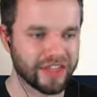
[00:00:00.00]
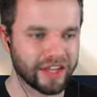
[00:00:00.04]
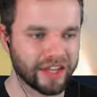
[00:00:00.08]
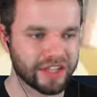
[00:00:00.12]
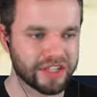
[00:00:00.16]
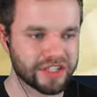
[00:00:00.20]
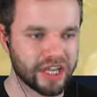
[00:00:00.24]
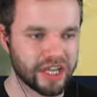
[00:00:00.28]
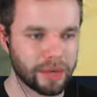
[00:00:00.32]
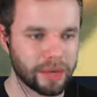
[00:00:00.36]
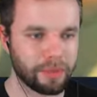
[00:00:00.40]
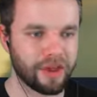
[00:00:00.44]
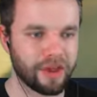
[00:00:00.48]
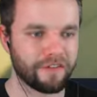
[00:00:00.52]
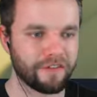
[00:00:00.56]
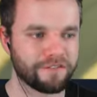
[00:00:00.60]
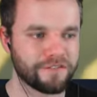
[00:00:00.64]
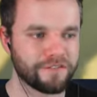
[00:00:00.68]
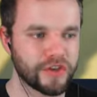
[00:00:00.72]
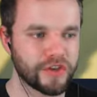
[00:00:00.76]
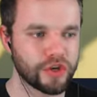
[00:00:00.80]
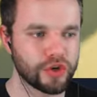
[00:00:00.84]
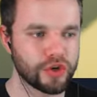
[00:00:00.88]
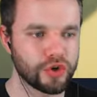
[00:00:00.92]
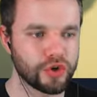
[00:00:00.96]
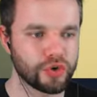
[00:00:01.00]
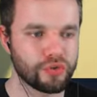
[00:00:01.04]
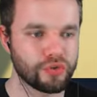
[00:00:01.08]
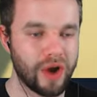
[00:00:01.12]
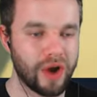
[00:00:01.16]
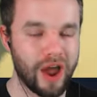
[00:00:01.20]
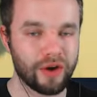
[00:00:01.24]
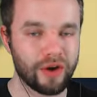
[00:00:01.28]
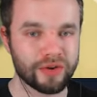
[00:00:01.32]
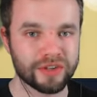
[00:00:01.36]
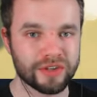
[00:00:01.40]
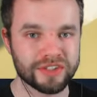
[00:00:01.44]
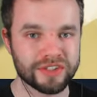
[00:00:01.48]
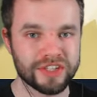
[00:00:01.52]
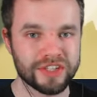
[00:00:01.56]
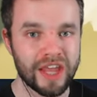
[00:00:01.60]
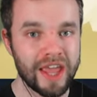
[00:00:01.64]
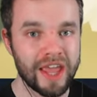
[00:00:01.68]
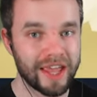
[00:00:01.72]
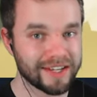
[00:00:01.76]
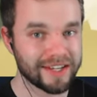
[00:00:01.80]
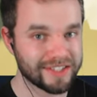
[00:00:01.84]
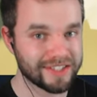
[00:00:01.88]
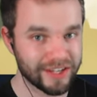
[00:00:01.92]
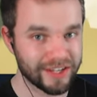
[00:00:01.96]
it's going to be a few rounds
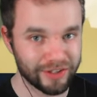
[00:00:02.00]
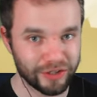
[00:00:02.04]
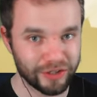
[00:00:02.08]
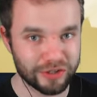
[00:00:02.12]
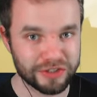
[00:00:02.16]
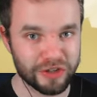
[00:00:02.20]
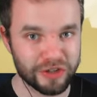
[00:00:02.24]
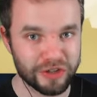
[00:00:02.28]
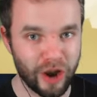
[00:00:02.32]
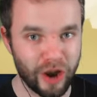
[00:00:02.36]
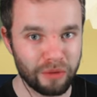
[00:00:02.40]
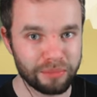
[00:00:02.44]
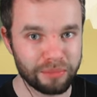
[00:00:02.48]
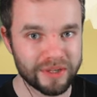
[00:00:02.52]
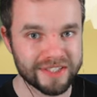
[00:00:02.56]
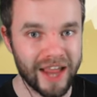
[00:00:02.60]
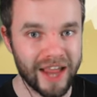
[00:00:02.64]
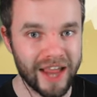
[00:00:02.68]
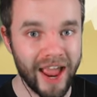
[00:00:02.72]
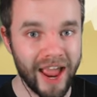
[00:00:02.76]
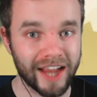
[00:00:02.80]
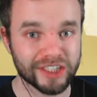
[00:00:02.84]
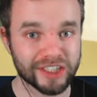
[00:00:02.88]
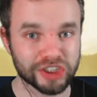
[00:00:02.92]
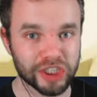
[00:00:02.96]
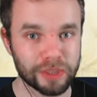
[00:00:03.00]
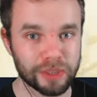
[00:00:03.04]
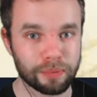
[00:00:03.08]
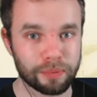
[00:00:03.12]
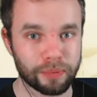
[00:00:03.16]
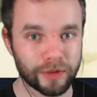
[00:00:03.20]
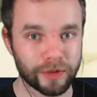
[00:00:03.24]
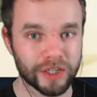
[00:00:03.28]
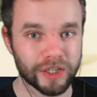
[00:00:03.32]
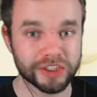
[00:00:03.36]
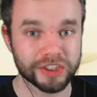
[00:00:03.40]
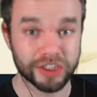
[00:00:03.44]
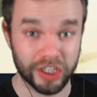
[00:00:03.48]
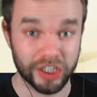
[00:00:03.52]
until those zombies actually breach the